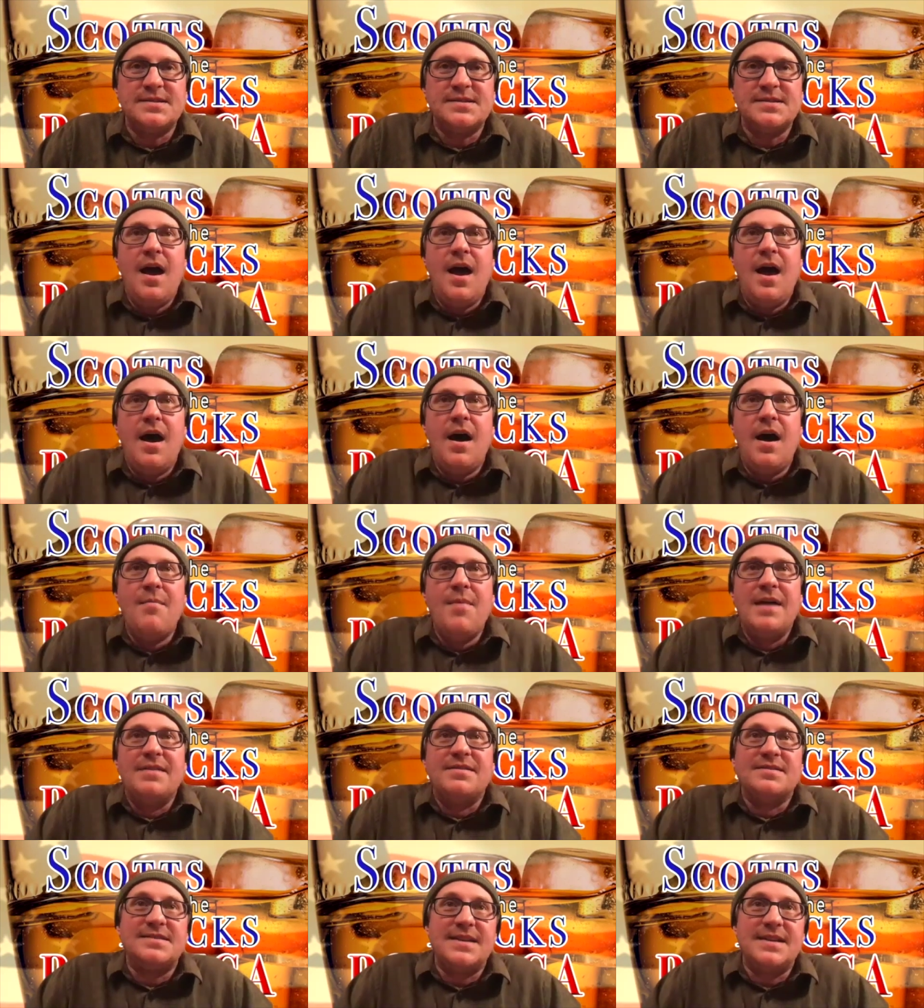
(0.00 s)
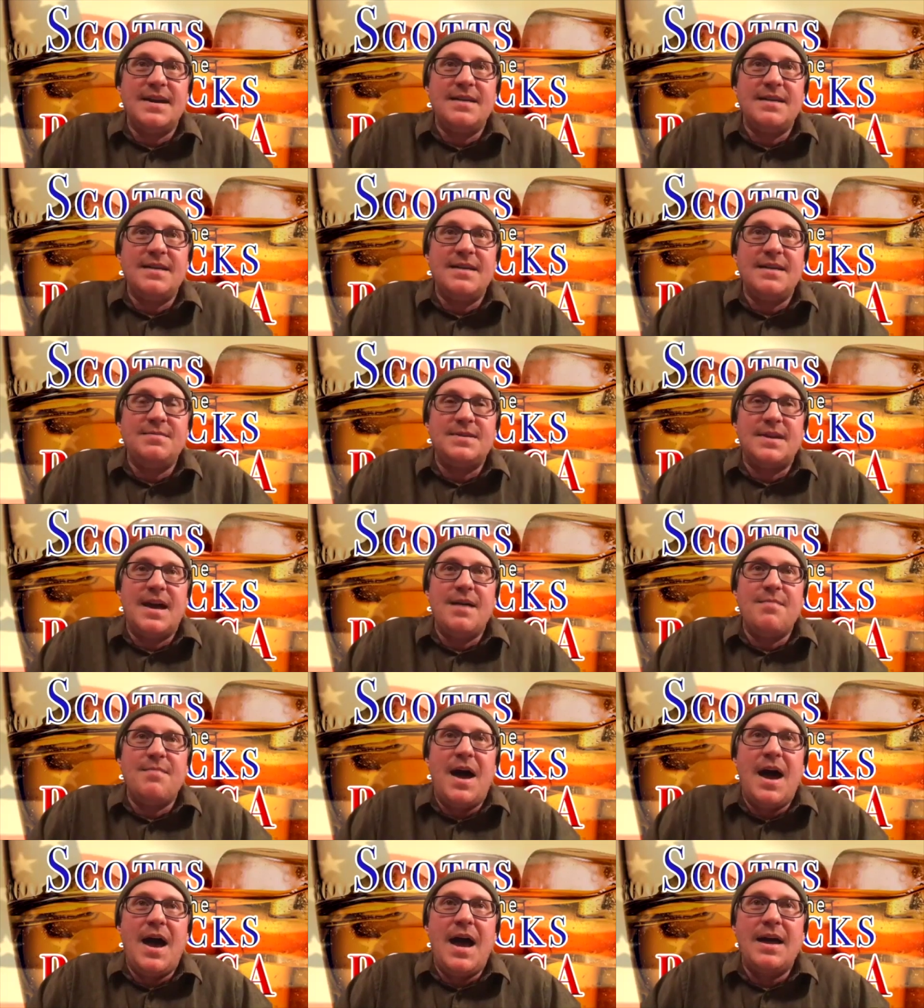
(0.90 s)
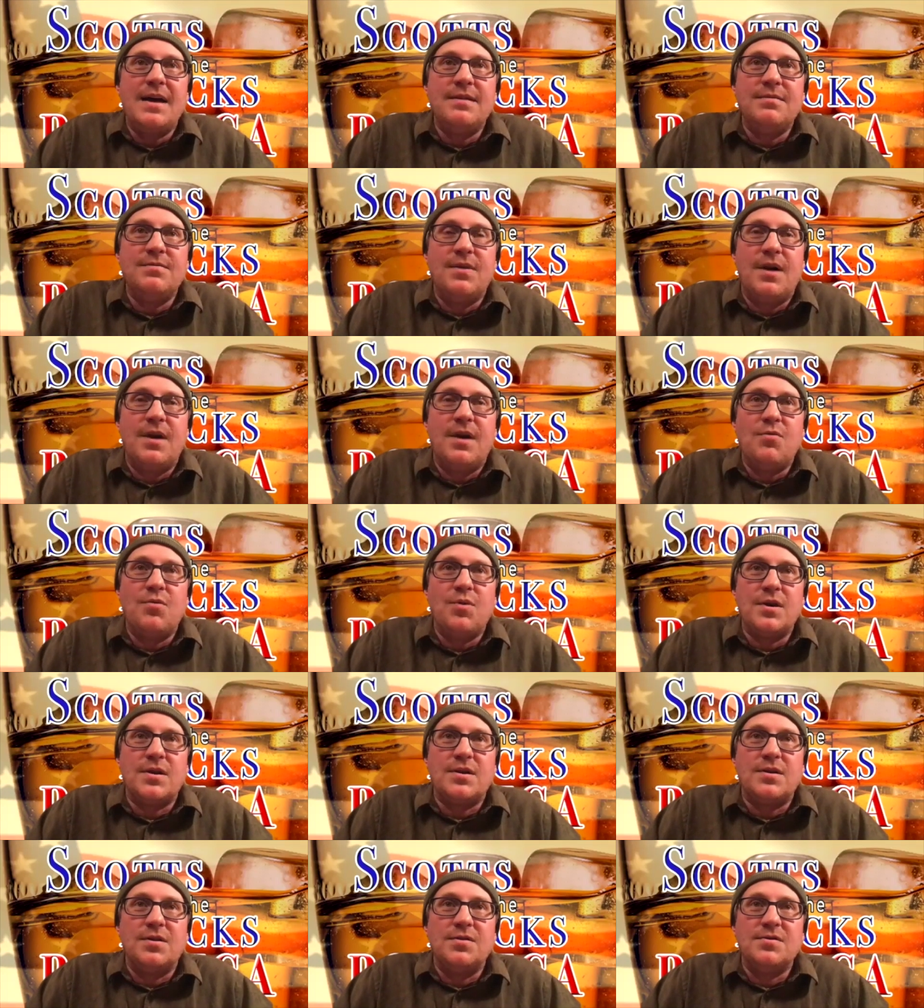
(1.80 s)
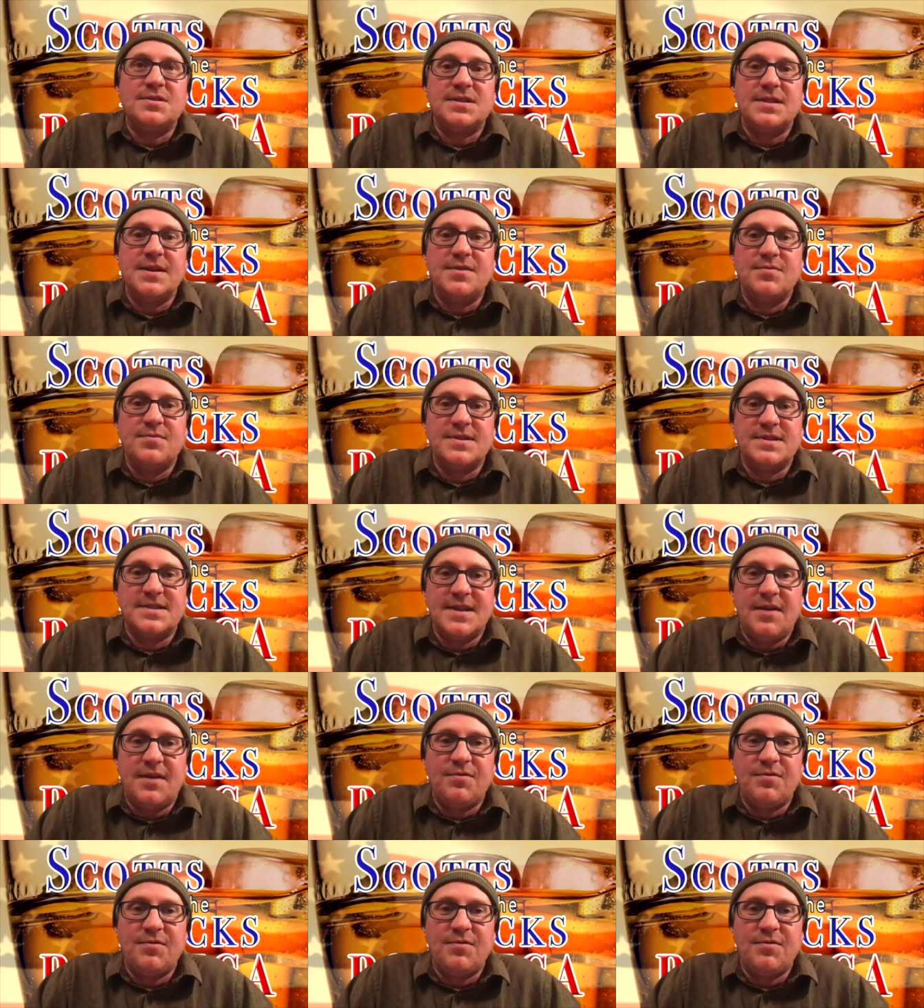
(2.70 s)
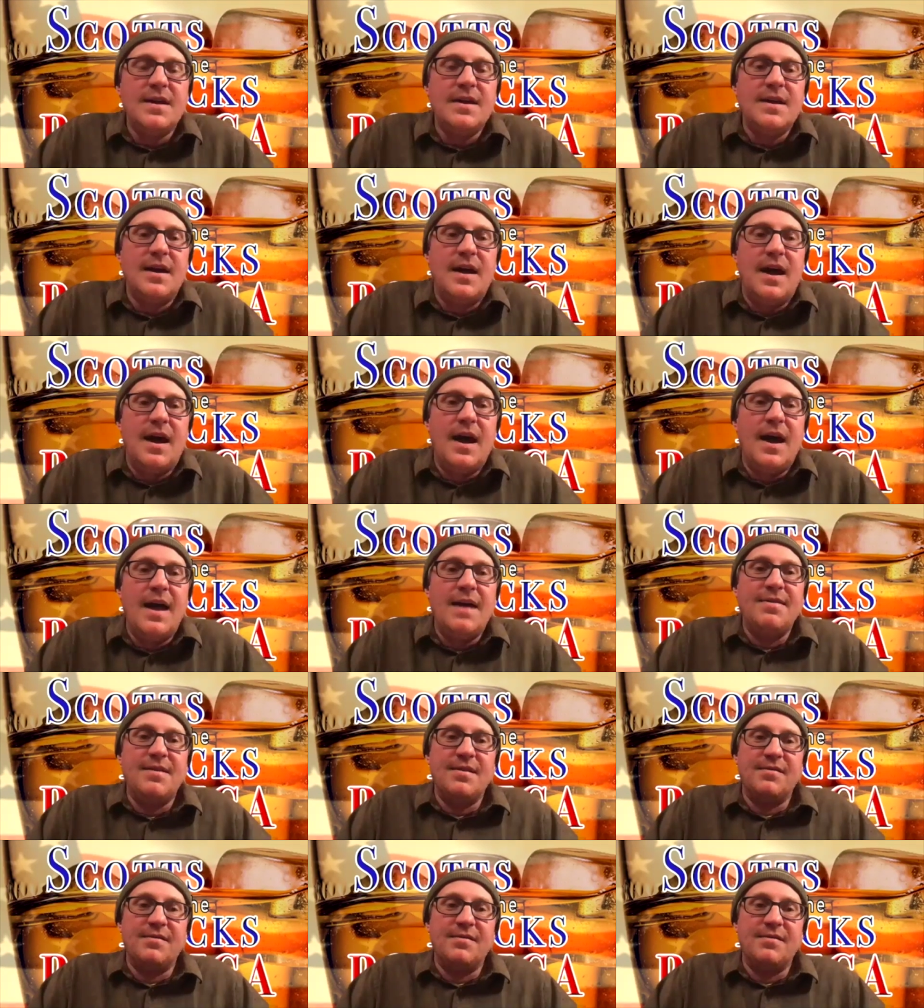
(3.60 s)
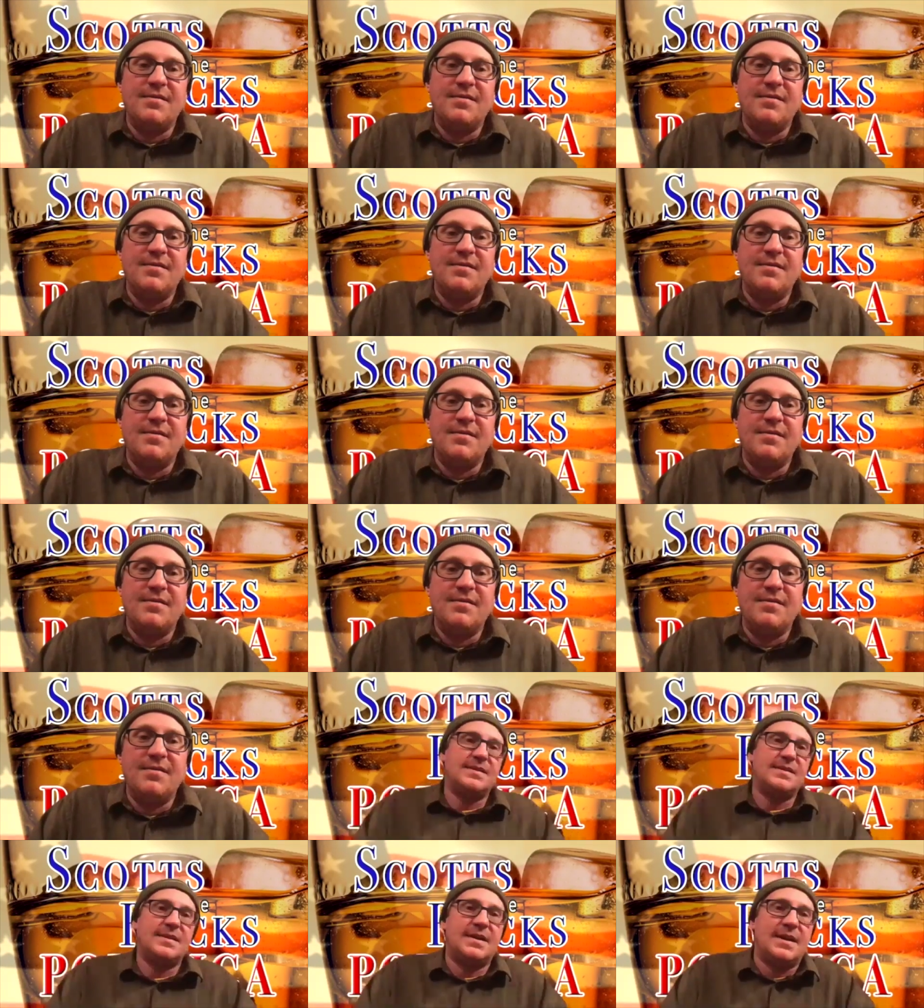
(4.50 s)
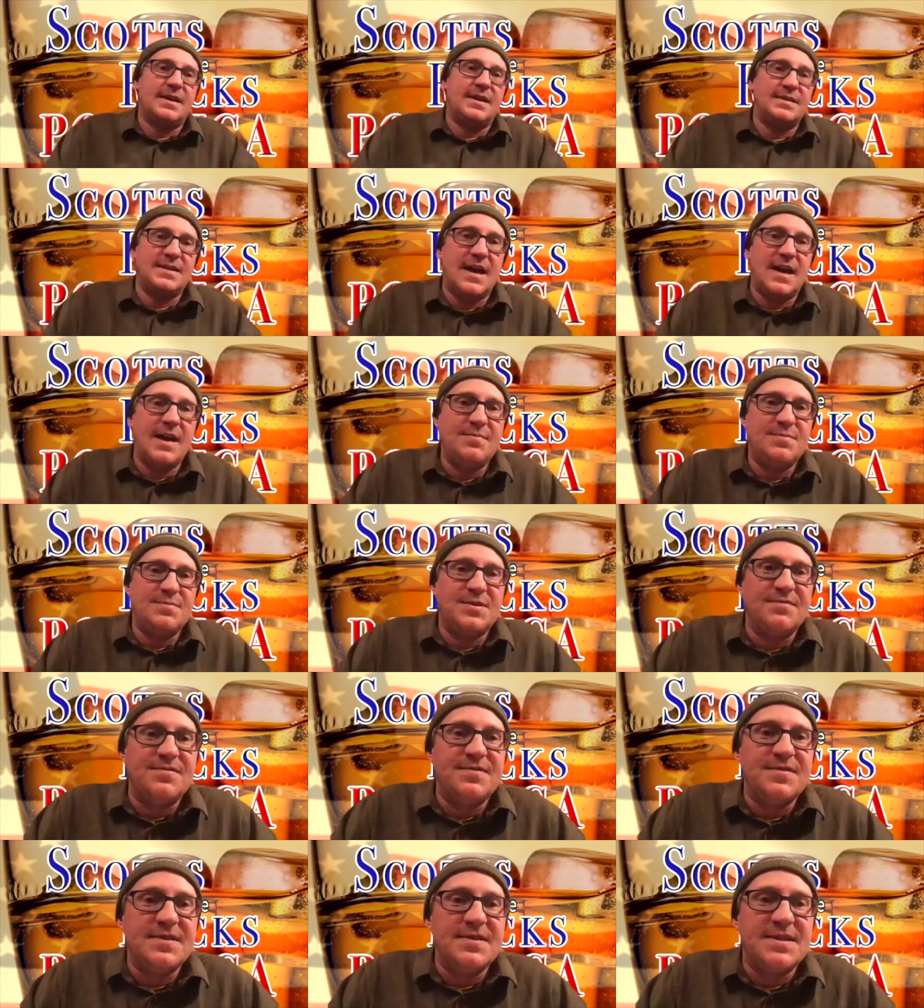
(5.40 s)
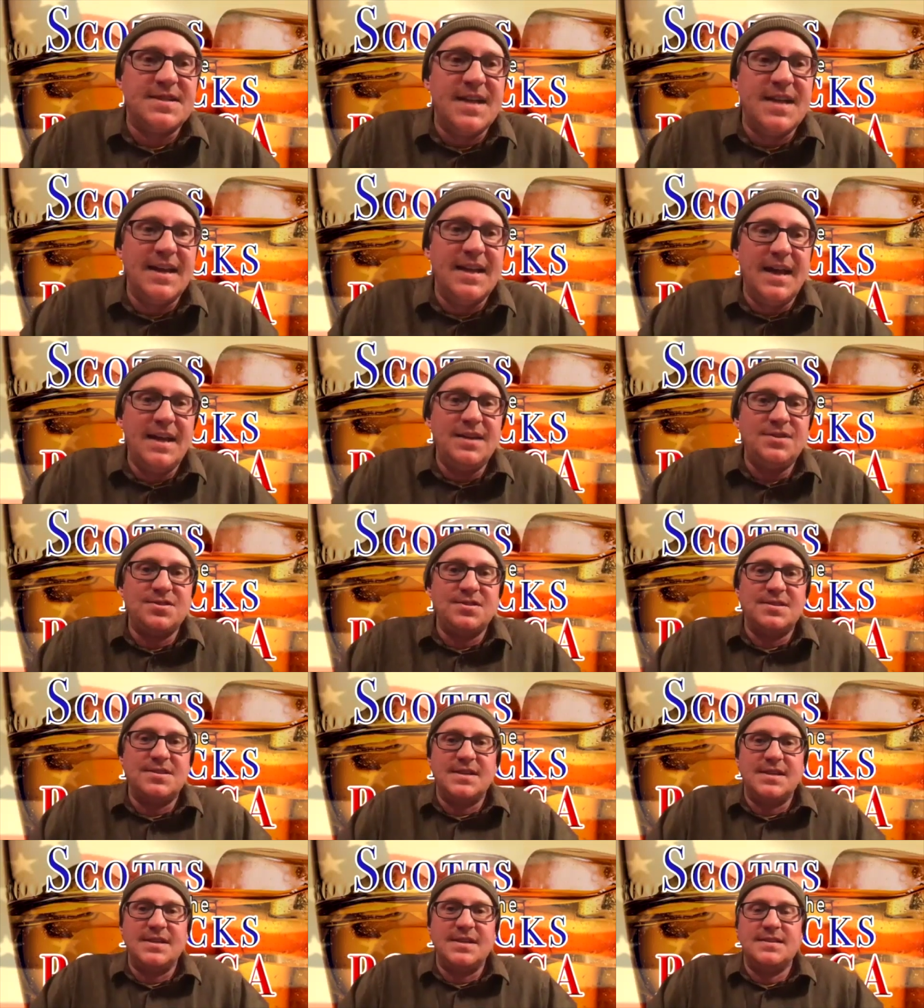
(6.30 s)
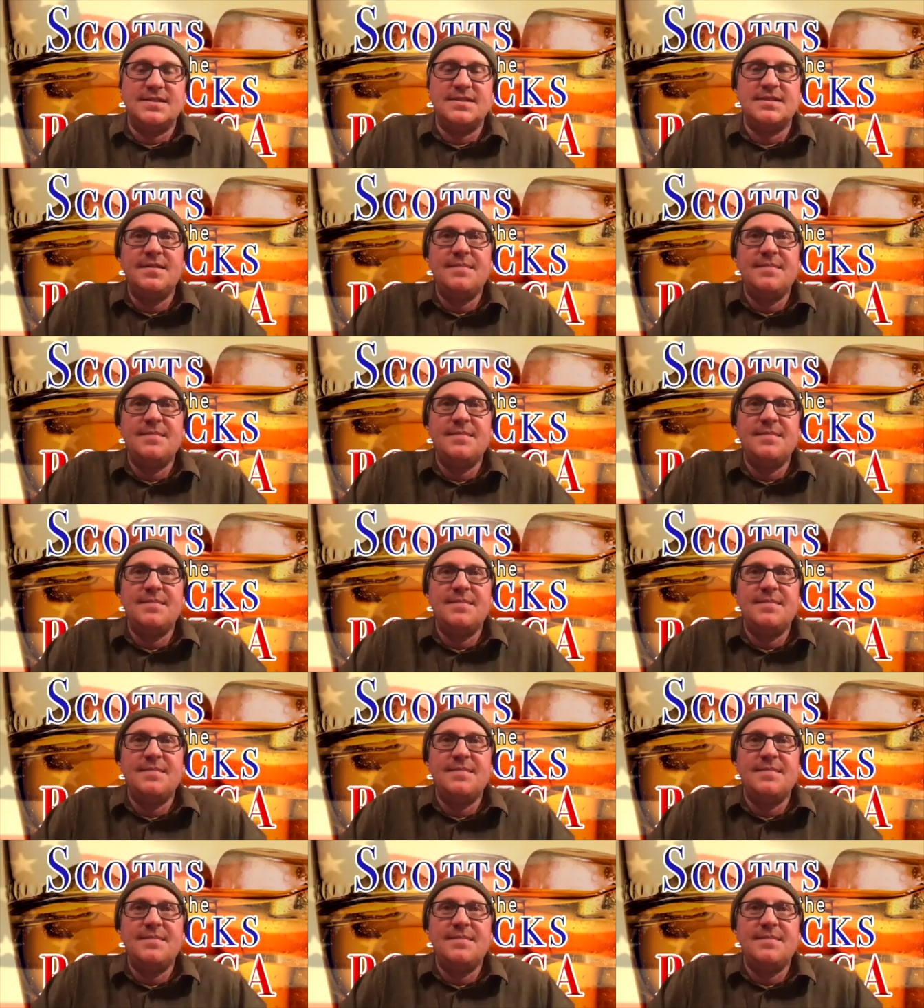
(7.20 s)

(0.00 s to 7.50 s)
At the same time, I work closely with several, and they're different types of state agencies,